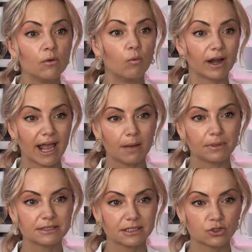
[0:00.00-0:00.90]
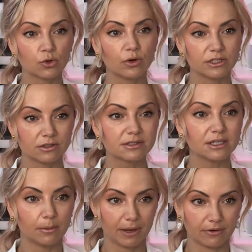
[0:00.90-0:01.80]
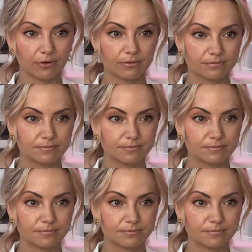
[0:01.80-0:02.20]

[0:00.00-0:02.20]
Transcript: What happens is you're going to see a pattern.